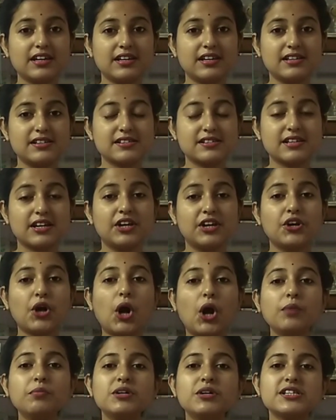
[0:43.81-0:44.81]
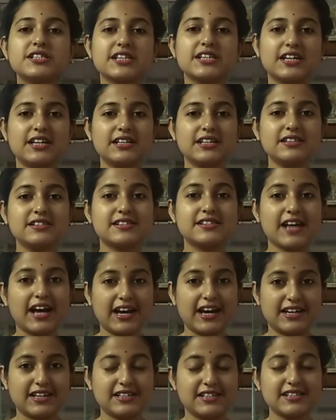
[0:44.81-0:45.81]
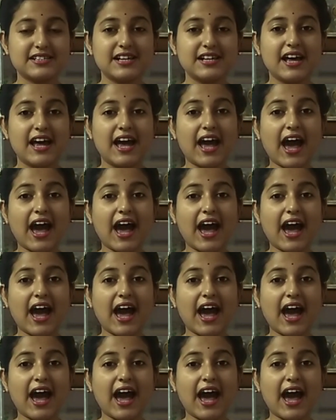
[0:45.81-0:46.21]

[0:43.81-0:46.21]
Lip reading: is enormous in size